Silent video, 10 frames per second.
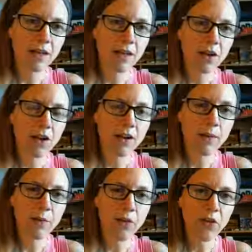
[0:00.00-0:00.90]
Card
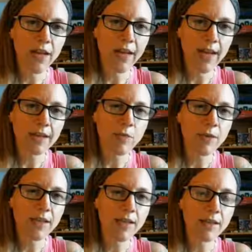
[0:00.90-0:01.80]
number 38. So, I'm going
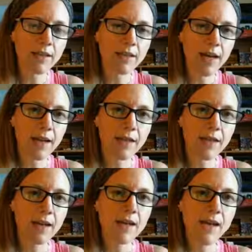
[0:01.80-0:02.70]
to take this as
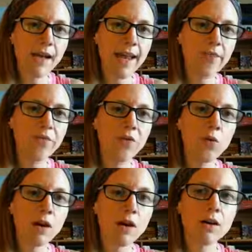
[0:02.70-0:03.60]
if you
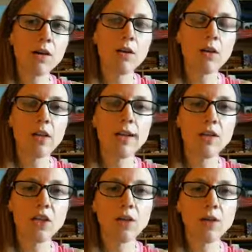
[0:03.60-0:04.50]
are looking
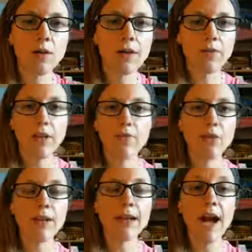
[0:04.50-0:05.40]
to, if, if you're
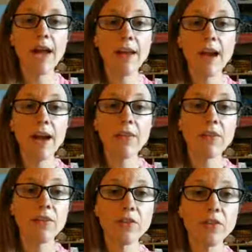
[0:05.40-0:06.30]
in I, either of
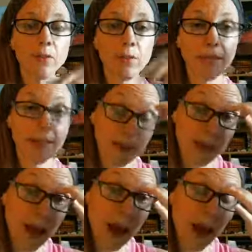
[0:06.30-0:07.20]
those three places,
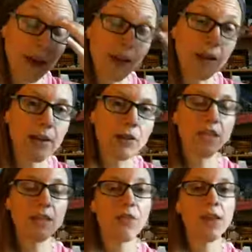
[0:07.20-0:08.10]
either
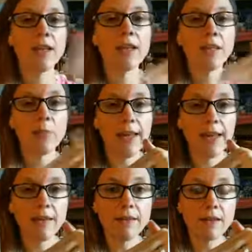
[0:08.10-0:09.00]
clarity's falling into
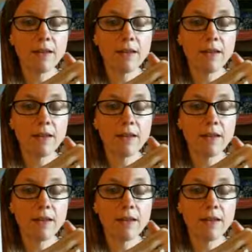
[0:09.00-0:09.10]
place,